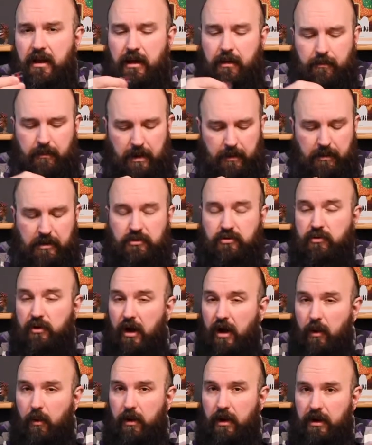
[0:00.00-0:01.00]
Maybe
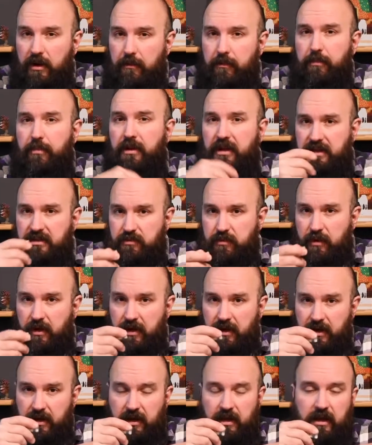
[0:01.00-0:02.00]
draw one, place
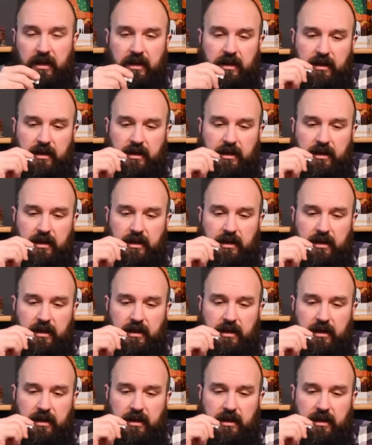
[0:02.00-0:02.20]
one,